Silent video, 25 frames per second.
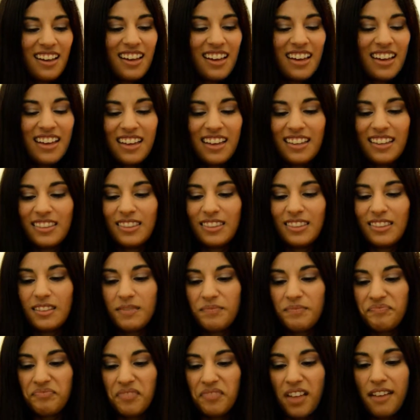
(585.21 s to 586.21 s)
And
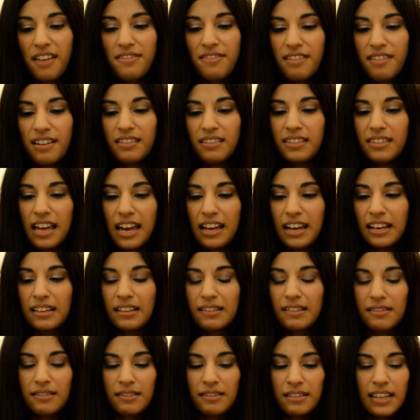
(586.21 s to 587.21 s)
I feel that
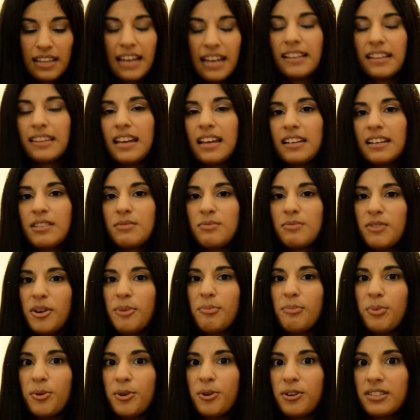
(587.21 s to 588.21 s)
like that is very
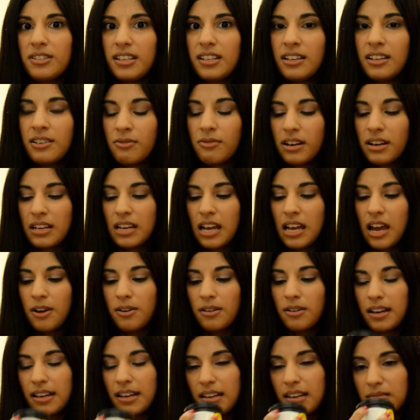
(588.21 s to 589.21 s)
important right
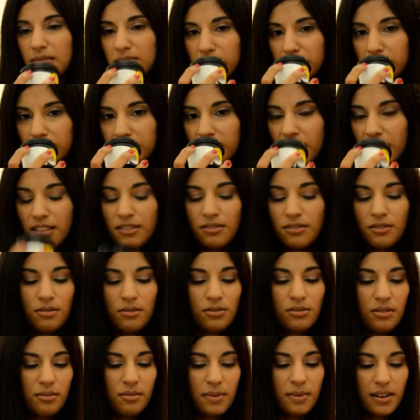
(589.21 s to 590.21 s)
now, and it's
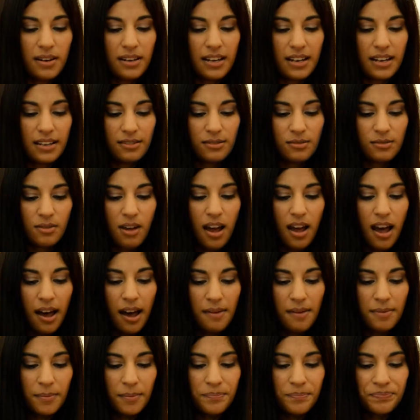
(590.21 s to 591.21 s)
also very nice to have.